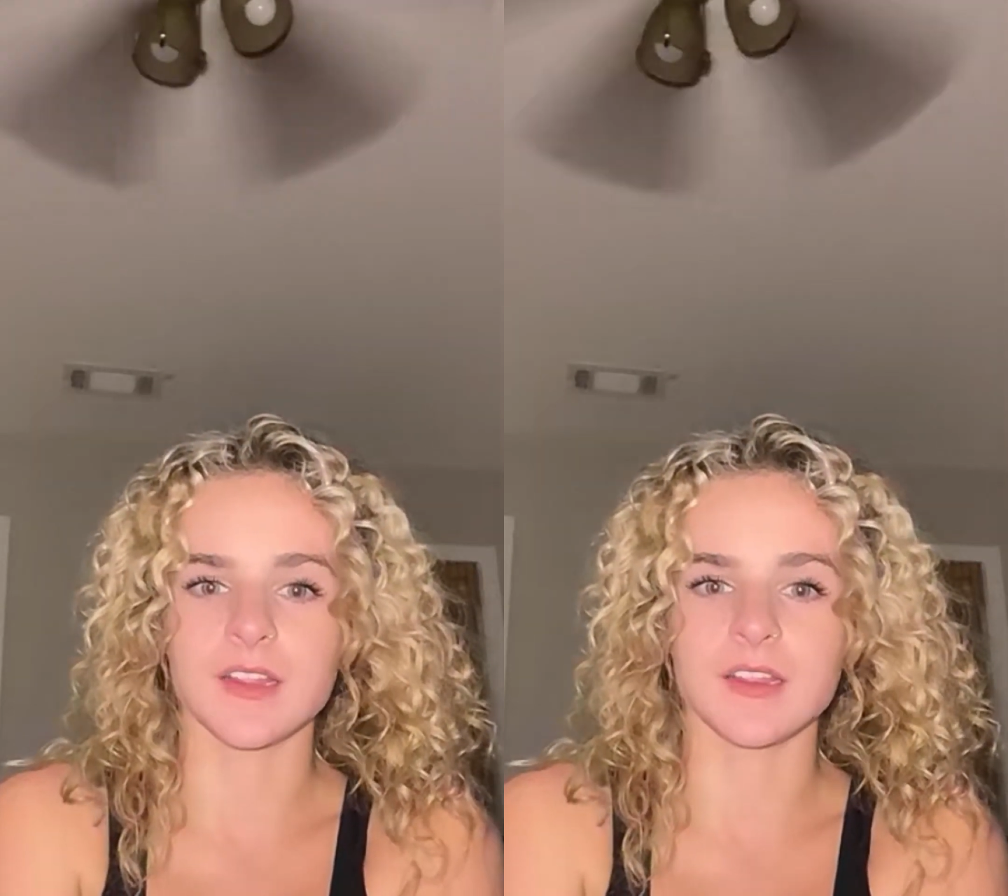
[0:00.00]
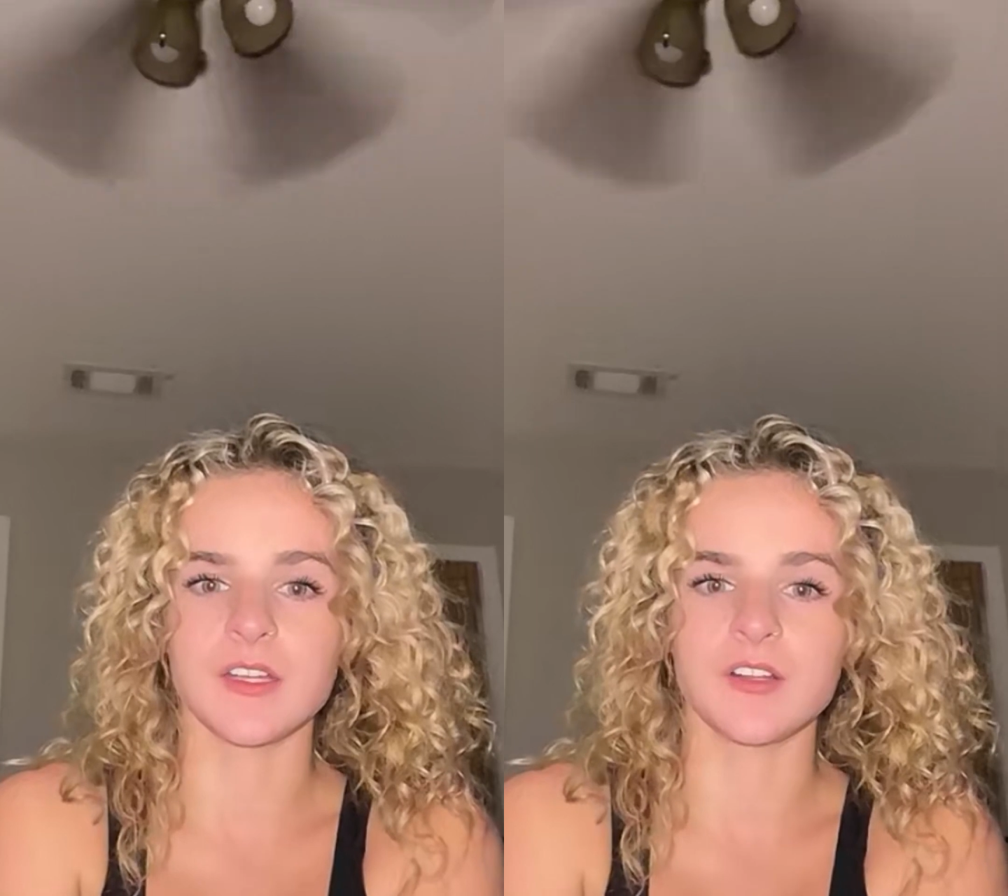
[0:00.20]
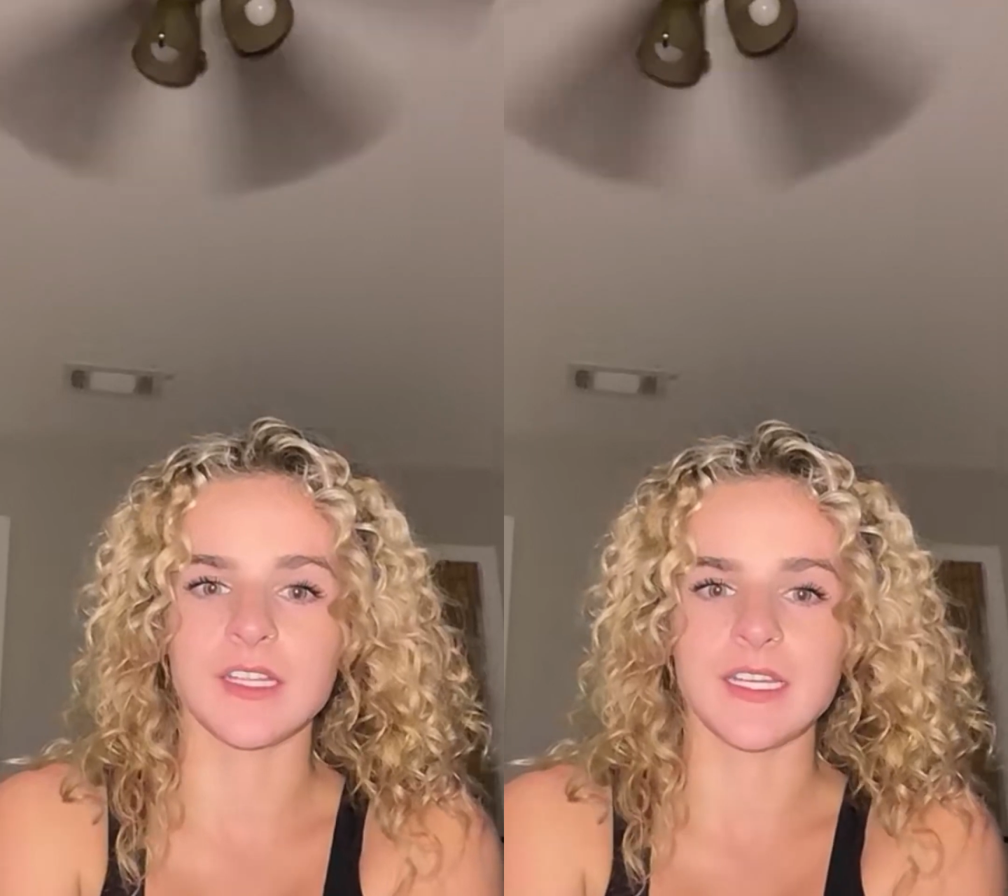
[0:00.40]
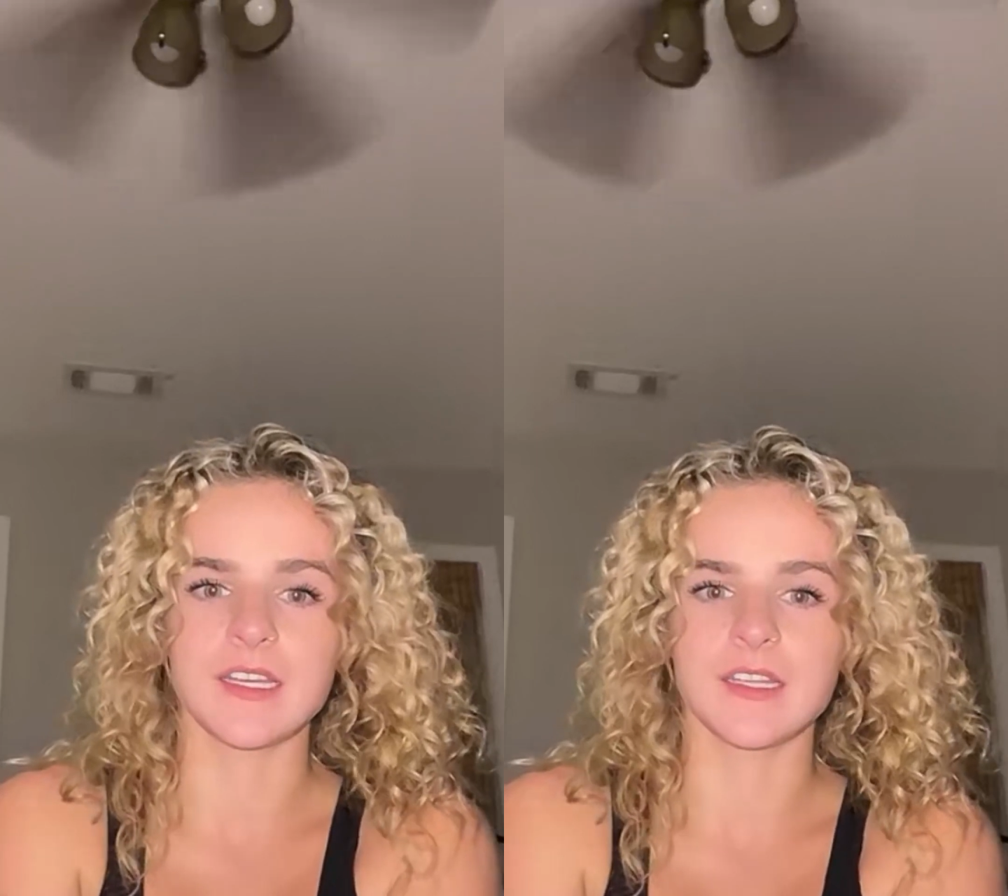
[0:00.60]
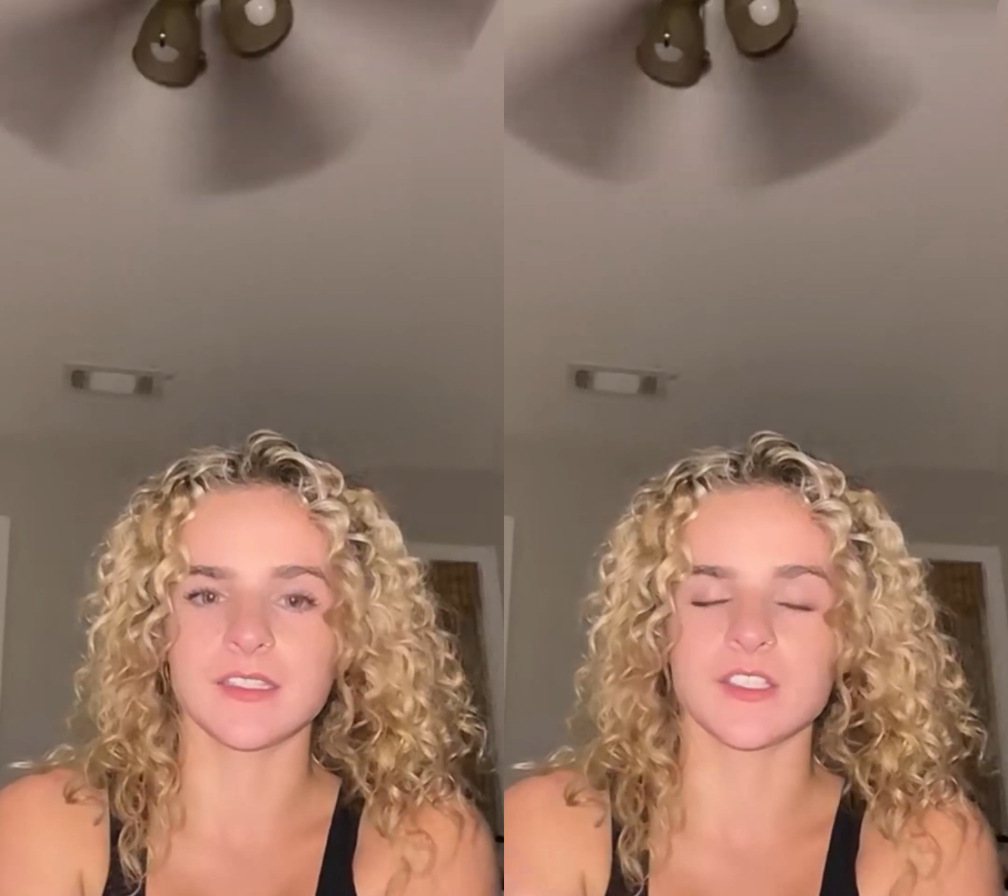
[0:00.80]
literally
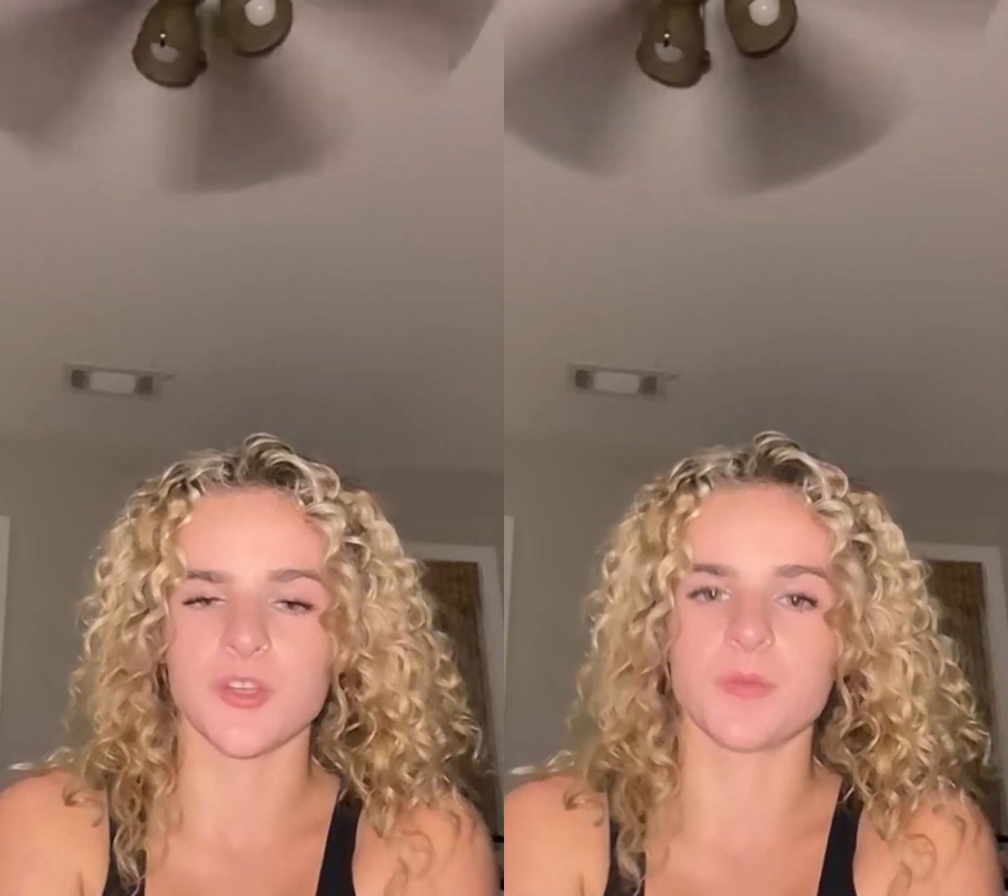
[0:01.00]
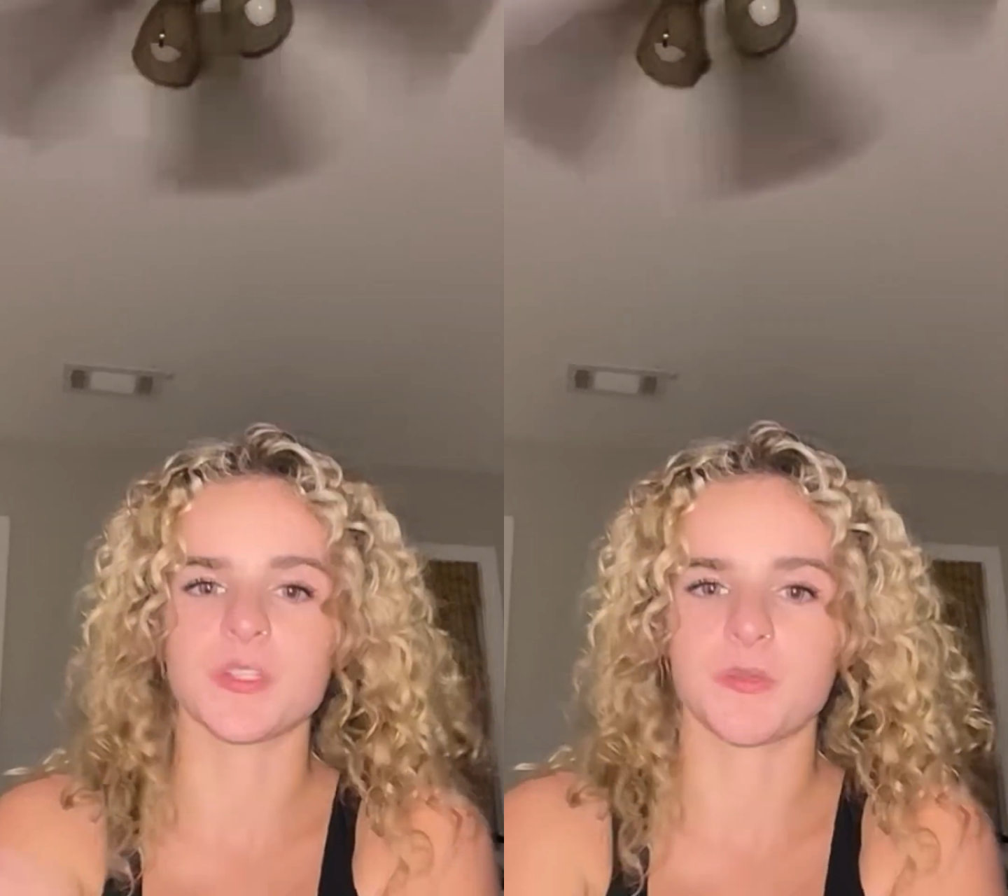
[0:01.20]
in so much